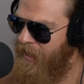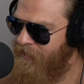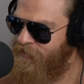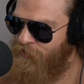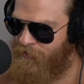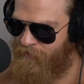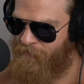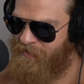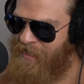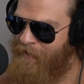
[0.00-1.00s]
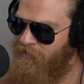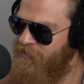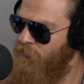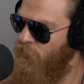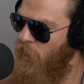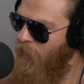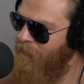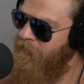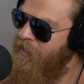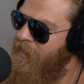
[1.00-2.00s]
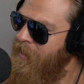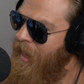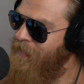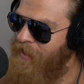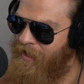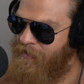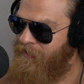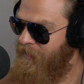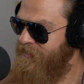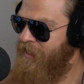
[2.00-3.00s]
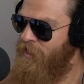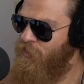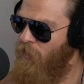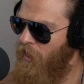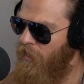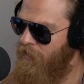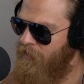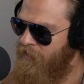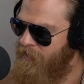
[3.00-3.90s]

mass, your metabolism will go up. And then let's say you are